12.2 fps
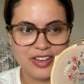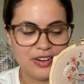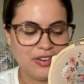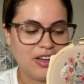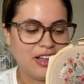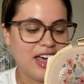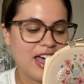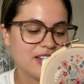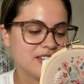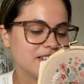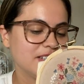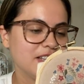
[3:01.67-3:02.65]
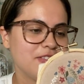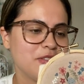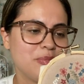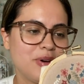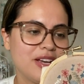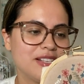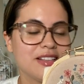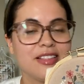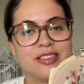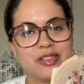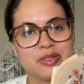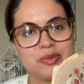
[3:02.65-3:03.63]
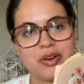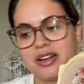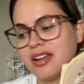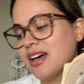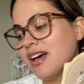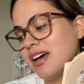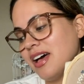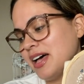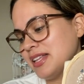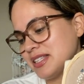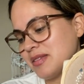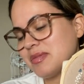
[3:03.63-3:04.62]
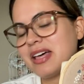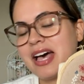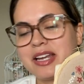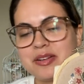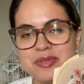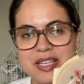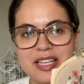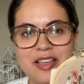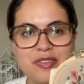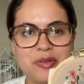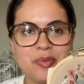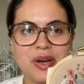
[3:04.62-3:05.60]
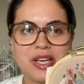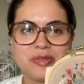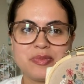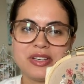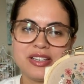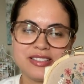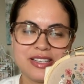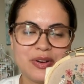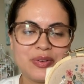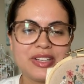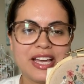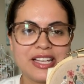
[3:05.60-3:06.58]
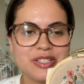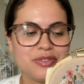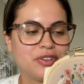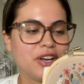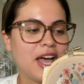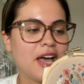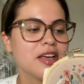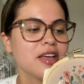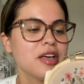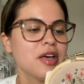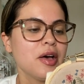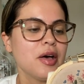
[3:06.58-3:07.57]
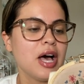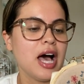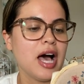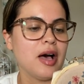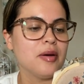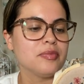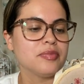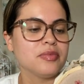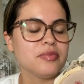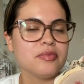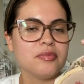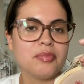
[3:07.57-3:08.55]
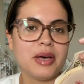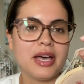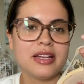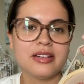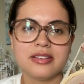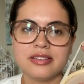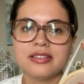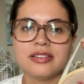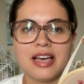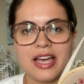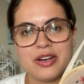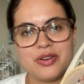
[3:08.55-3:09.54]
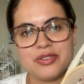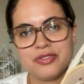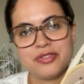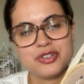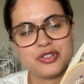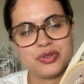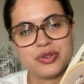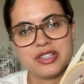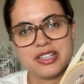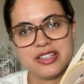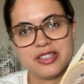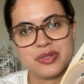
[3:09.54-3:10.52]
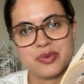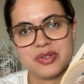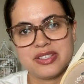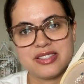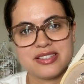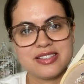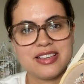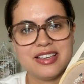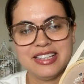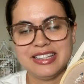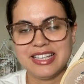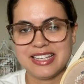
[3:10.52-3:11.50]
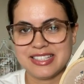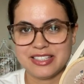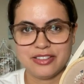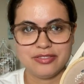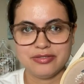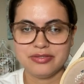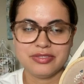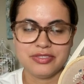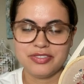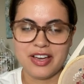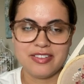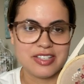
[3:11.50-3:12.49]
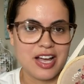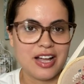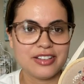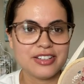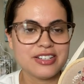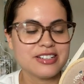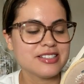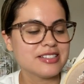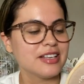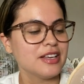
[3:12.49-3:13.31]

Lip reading: at all. I didn't leave the price on this one. On some of the items I left the price because I don't like to forget. But I know for sure that this was less than $5